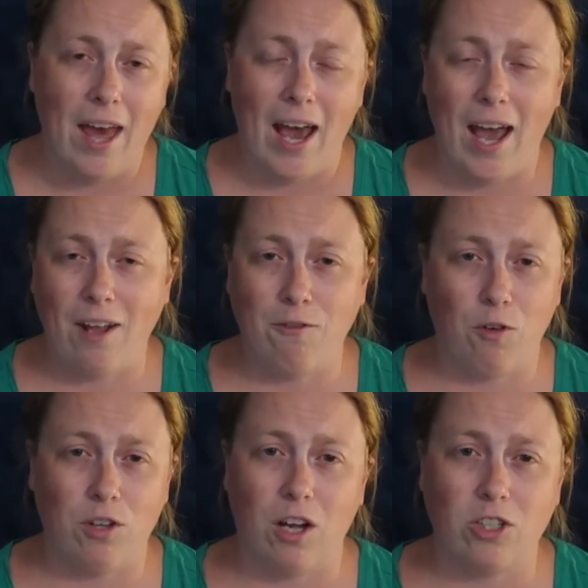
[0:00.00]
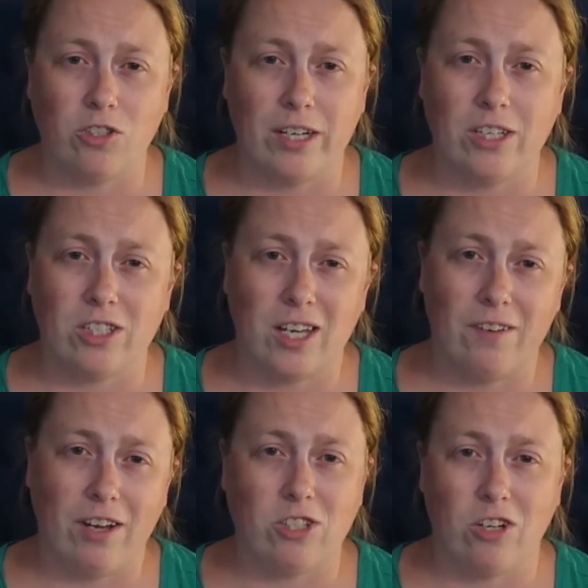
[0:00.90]
and fold laundry and just kind
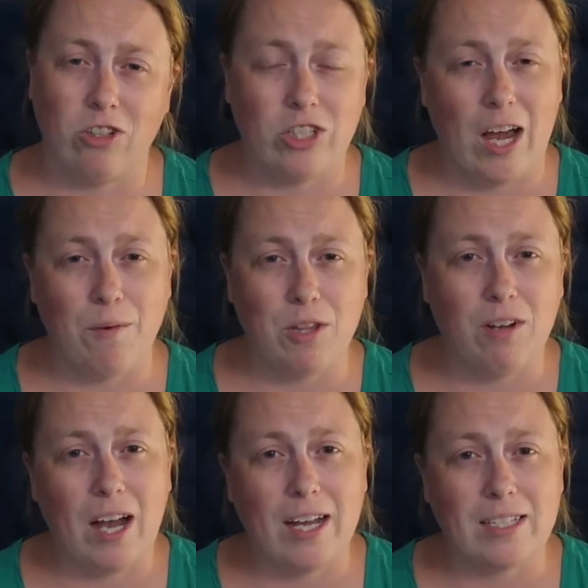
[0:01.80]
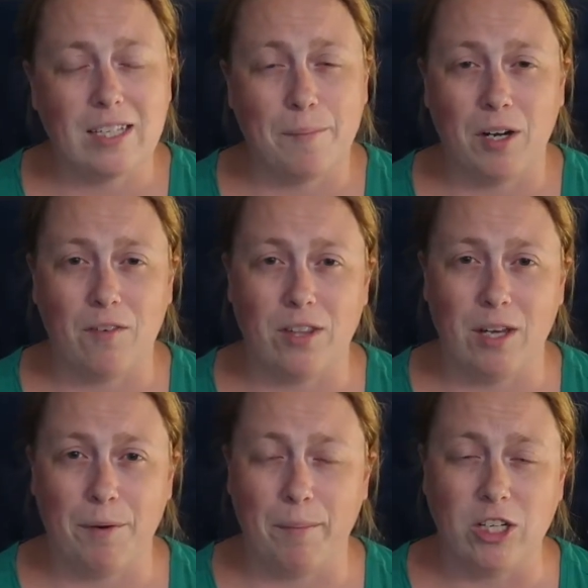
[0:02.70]
of have a general chat with you guys about everything,
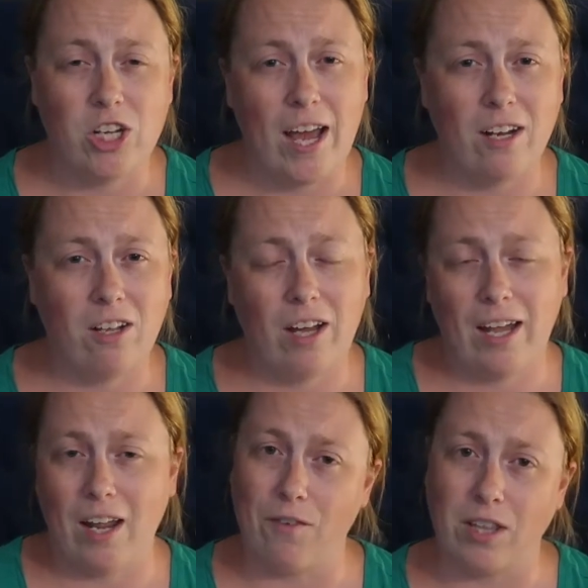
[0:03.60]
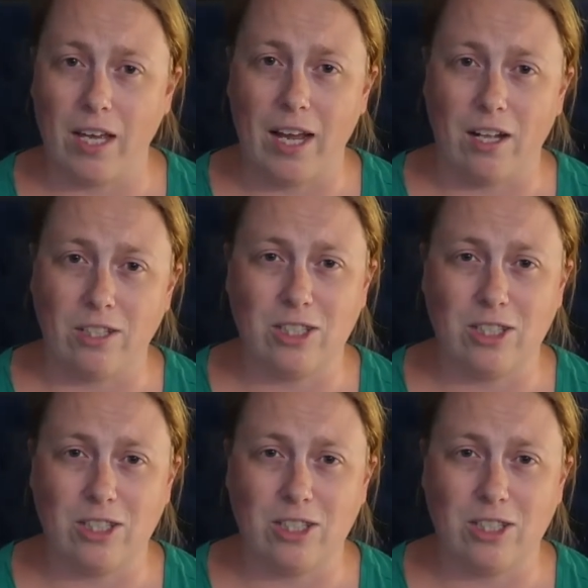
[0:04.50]
about my channel and everything else.